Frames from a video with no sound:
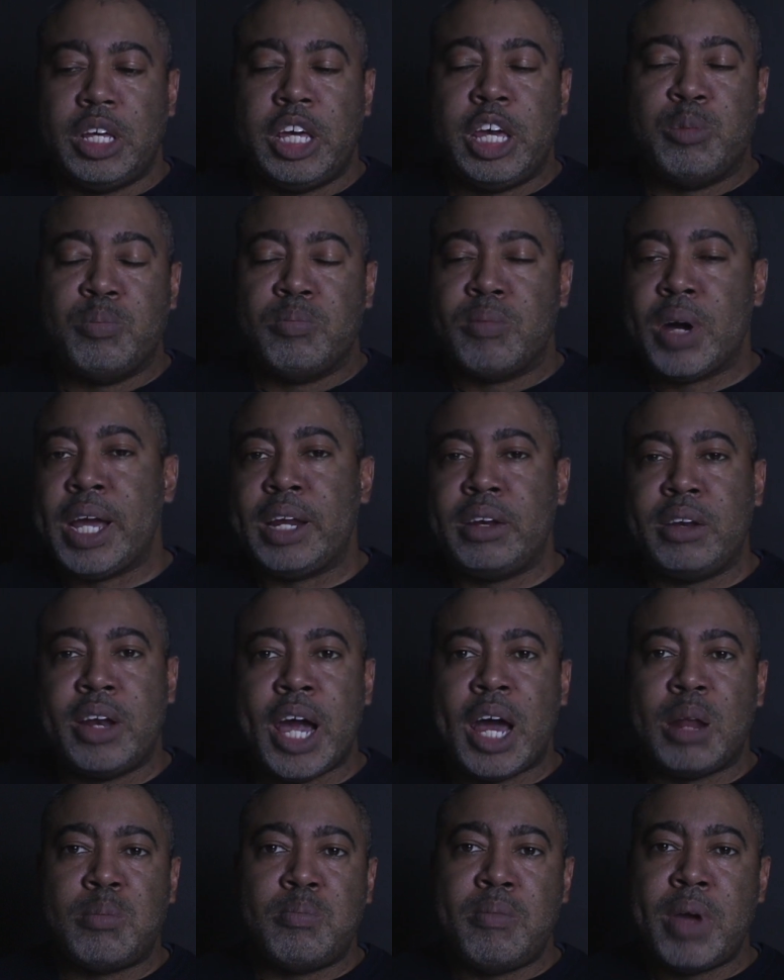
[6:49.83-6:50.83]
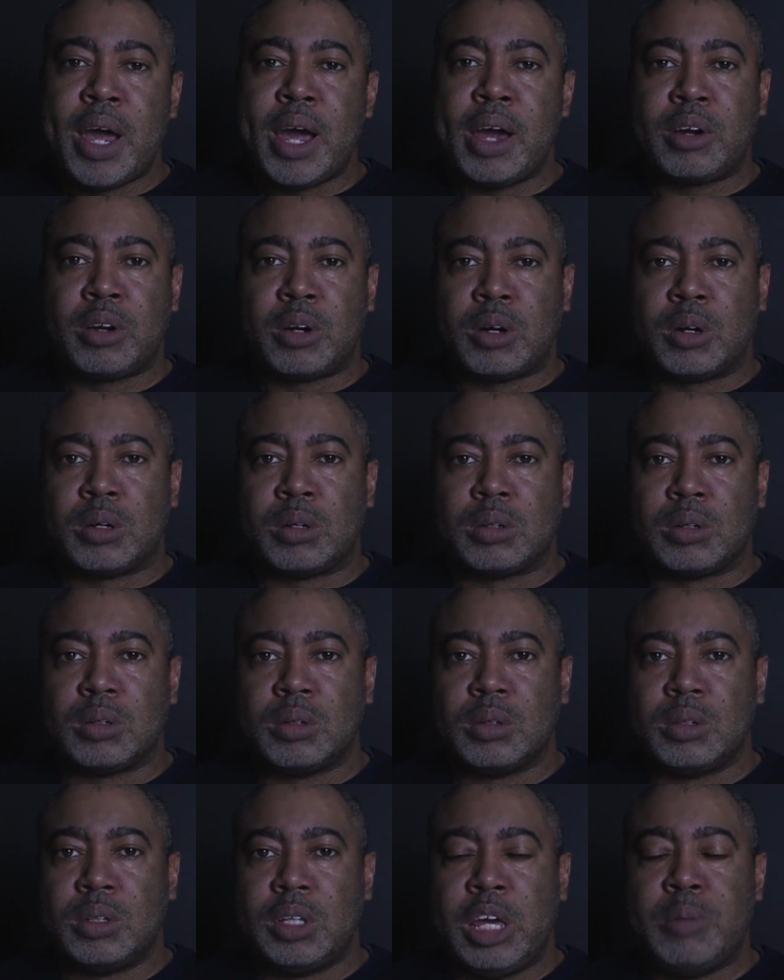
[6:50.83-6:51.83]
it might not matter.
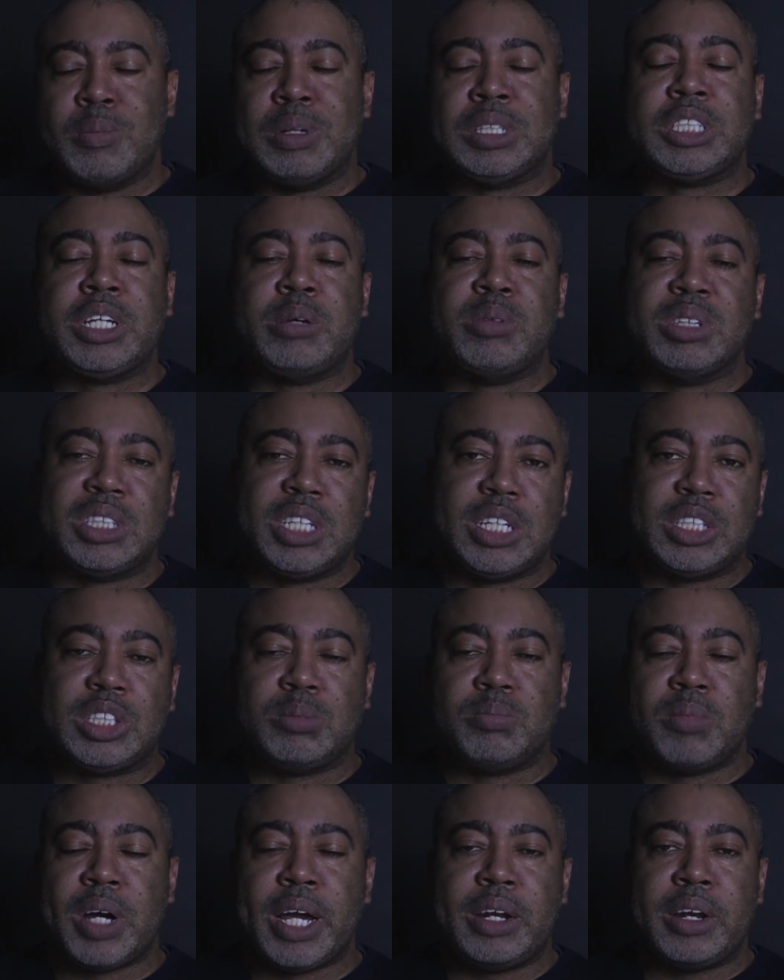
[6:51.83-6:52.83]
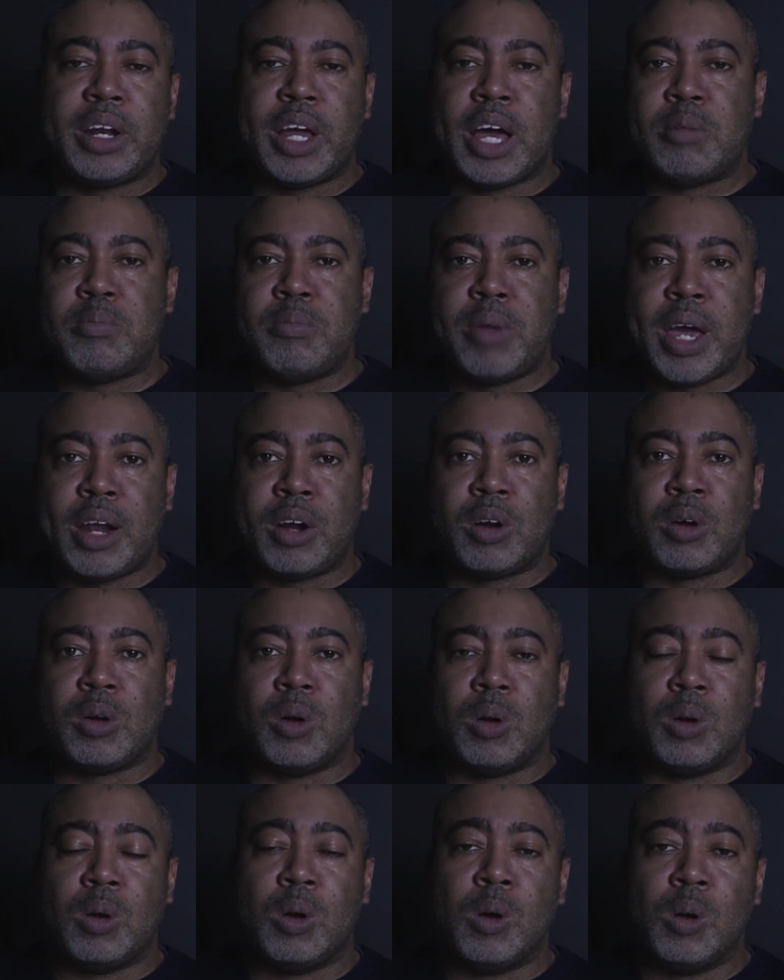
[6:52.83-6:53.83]
Image stabilization might not matter
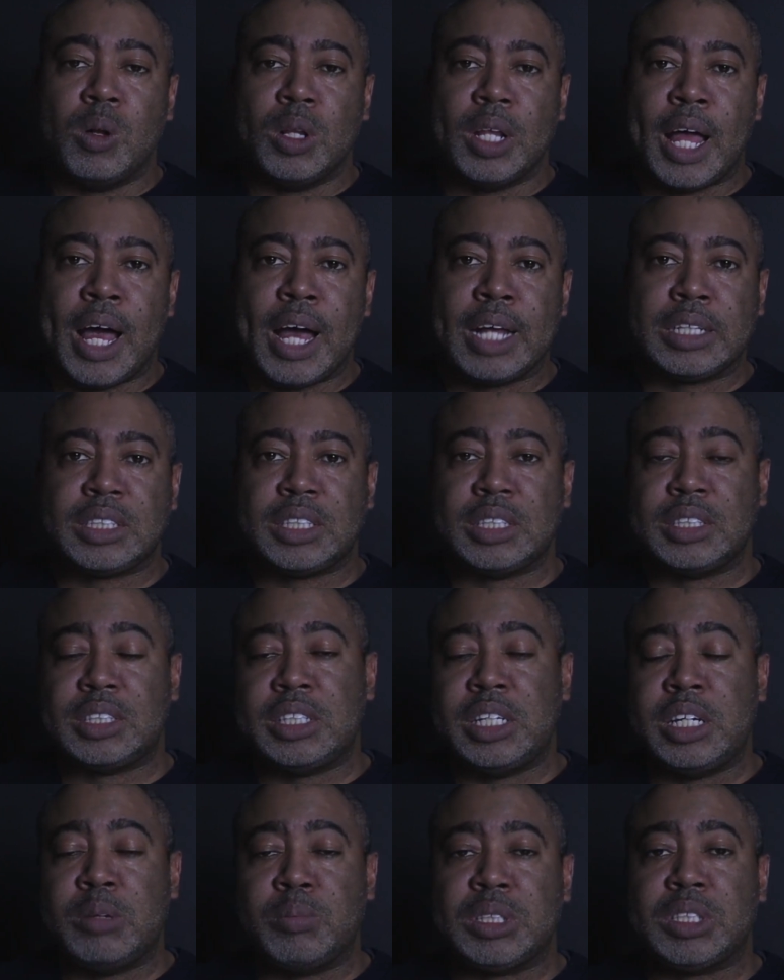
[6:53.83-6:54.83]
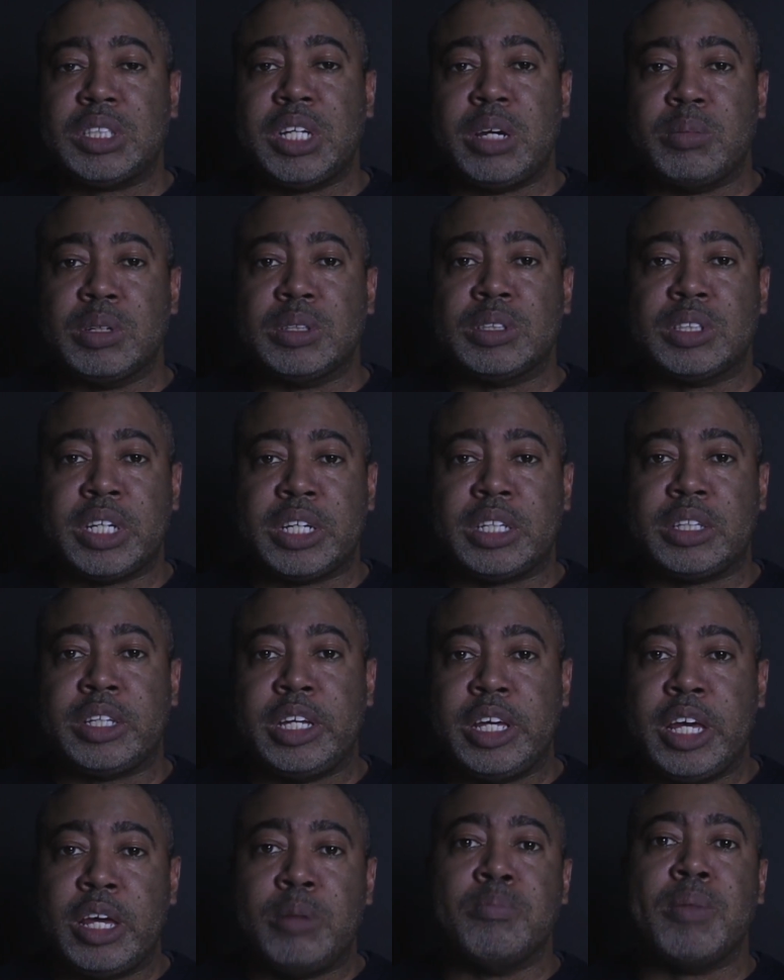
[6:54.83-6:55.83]
a whole lot, since the
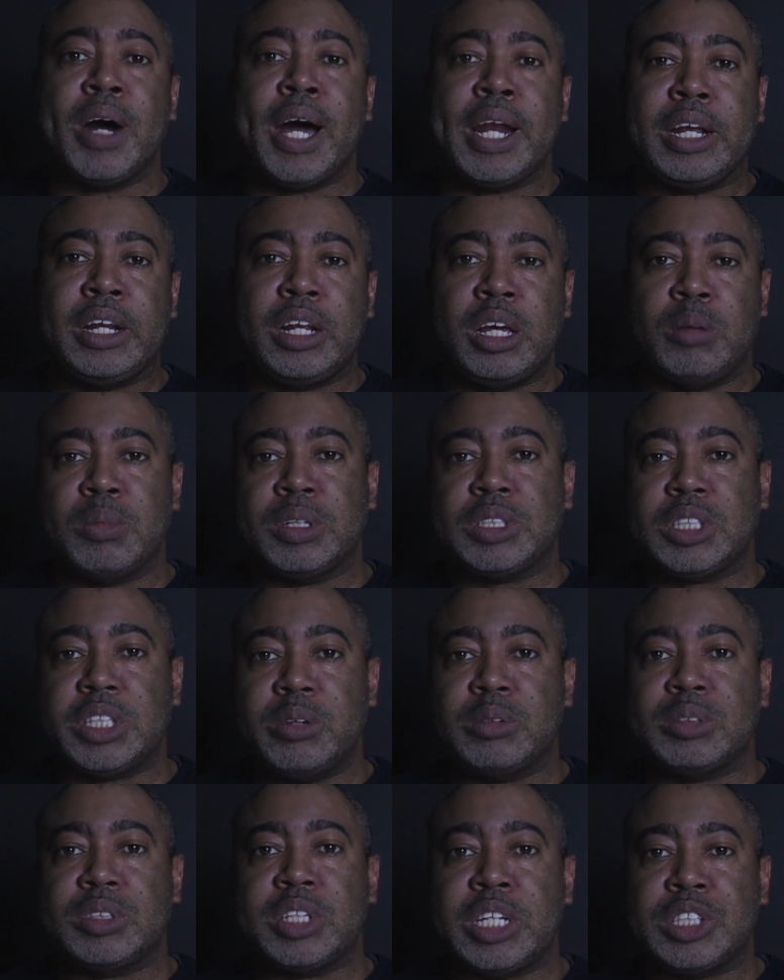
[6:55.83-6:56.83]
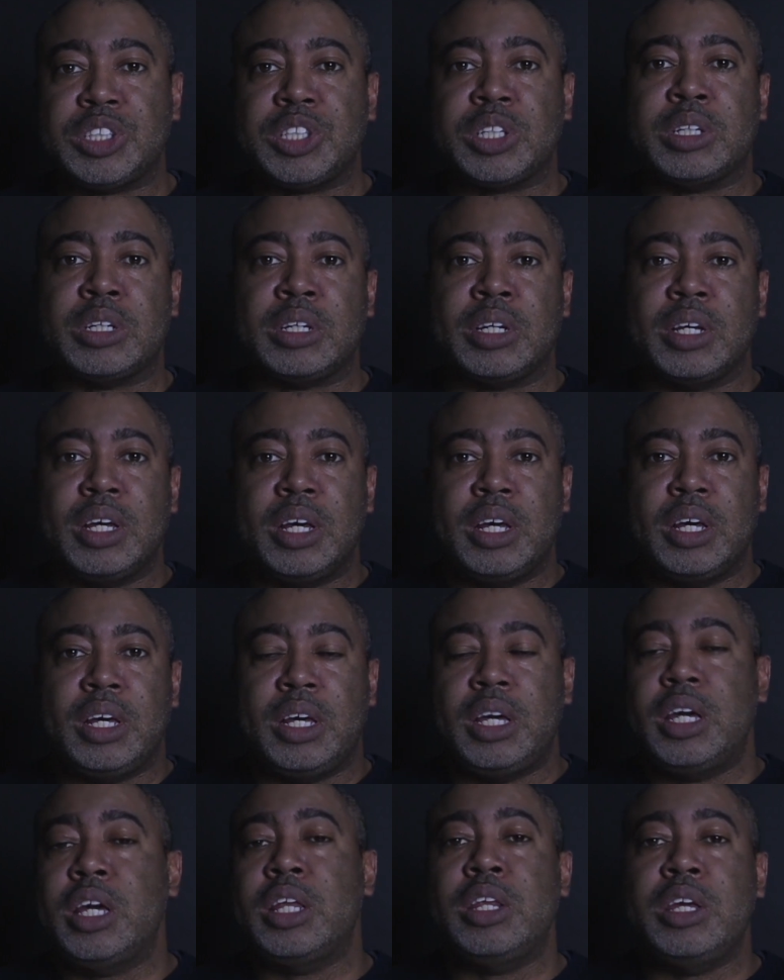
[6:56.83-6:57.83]
in-body image stabilization
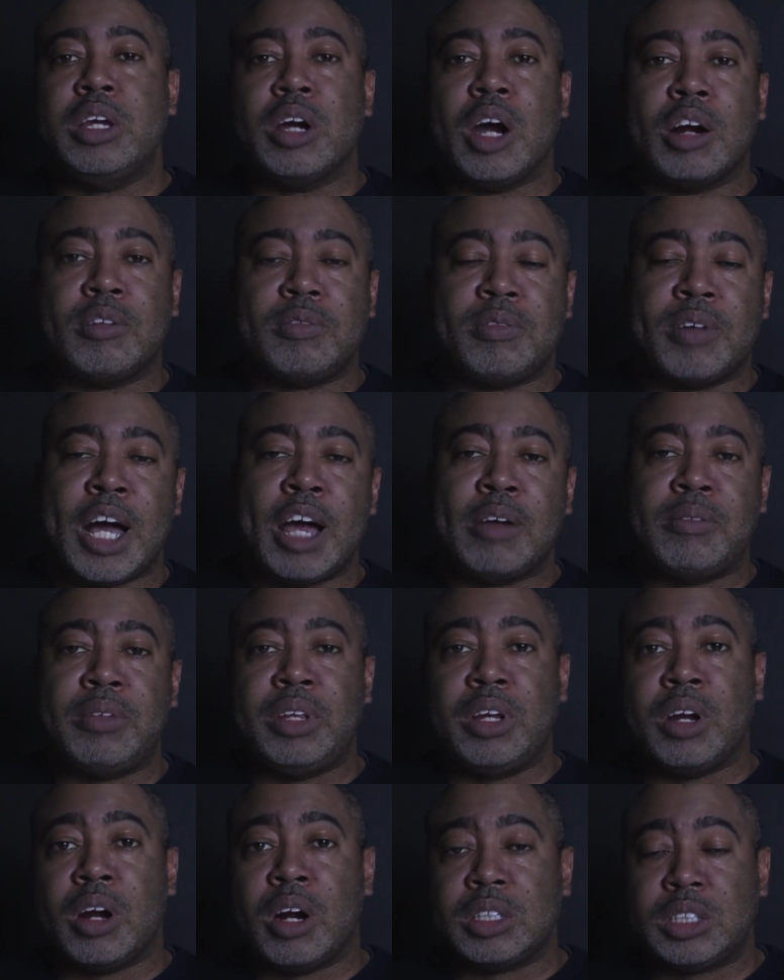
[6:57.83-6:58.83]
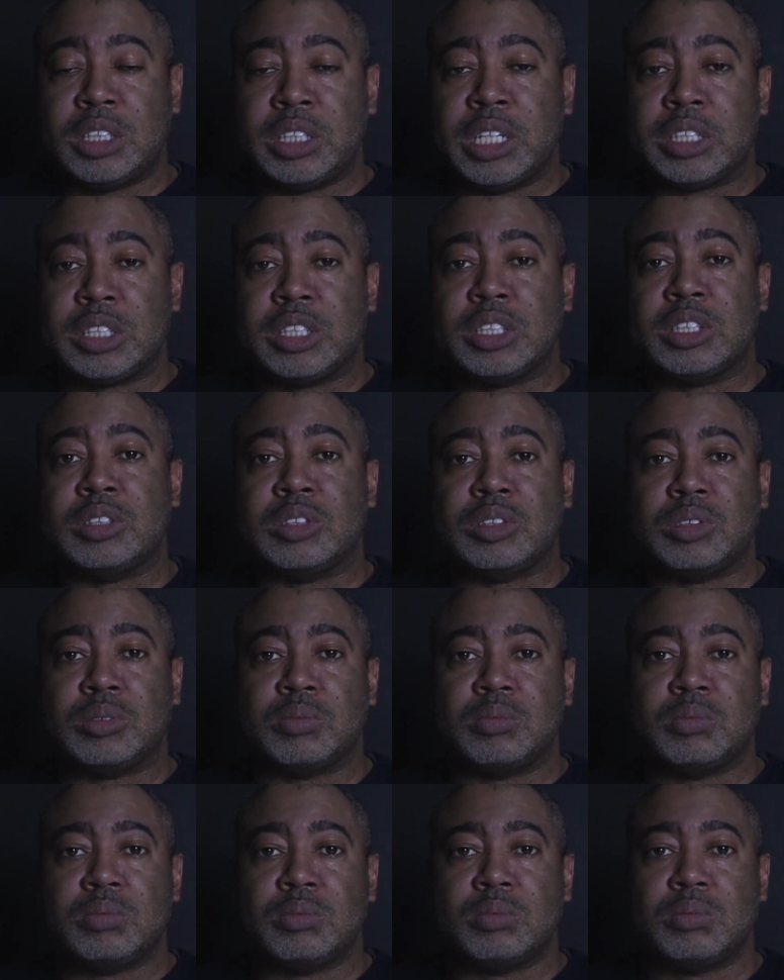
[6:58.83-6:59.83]
in the R5 and the R6 is
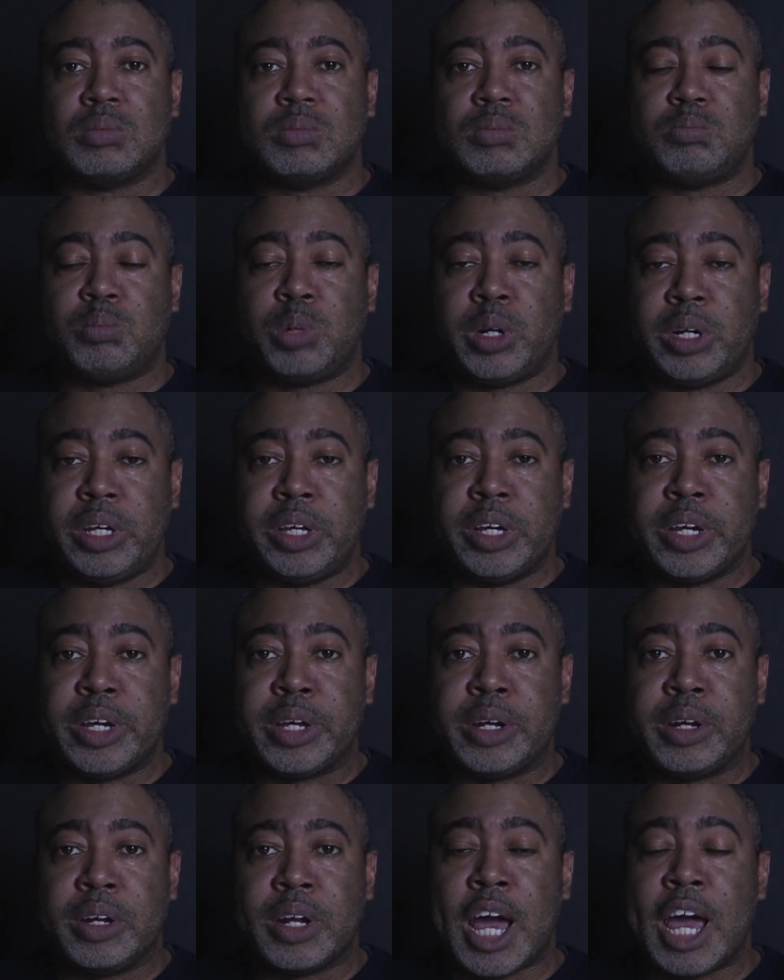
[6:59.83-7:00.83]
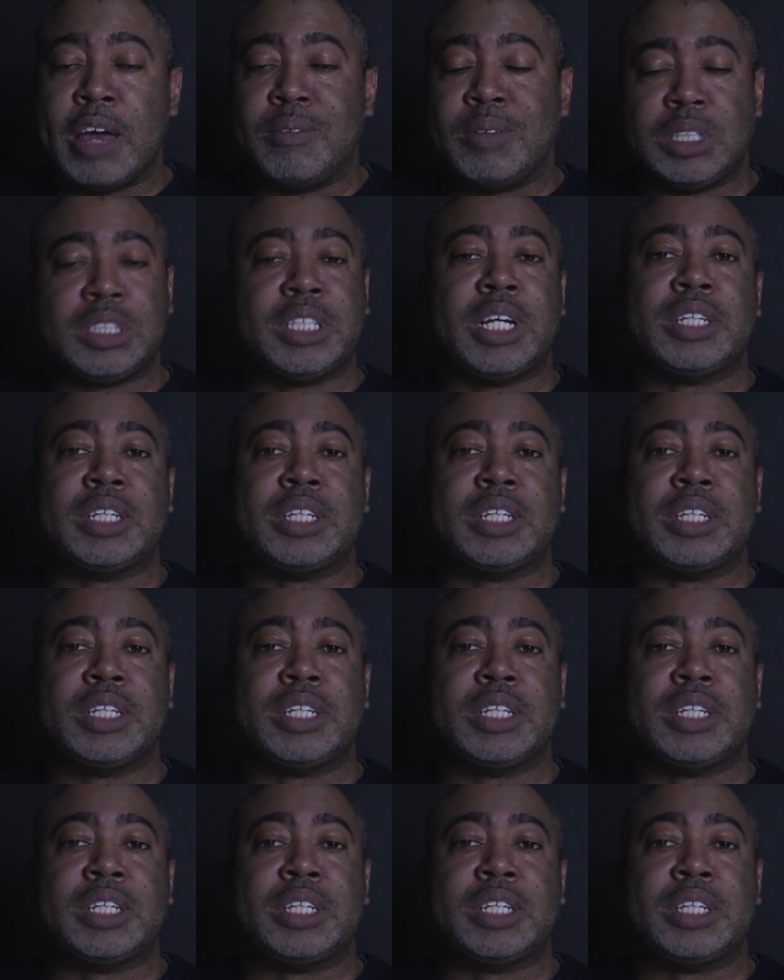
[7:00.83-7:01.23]
pretty good. I haven't